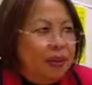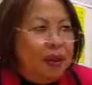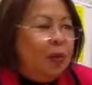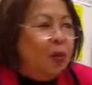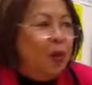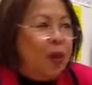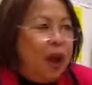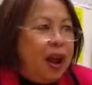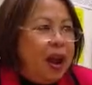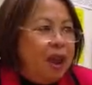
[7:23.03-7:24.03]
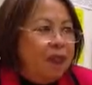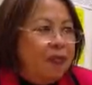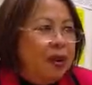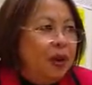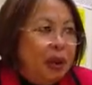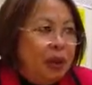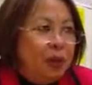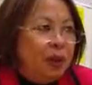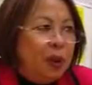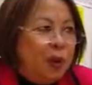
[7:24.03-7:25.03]
There was no hair left because there
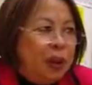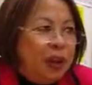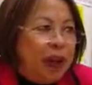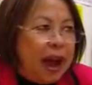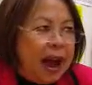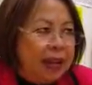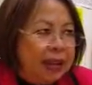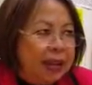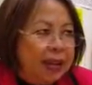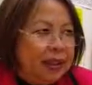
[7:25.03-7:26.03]
was so much lice.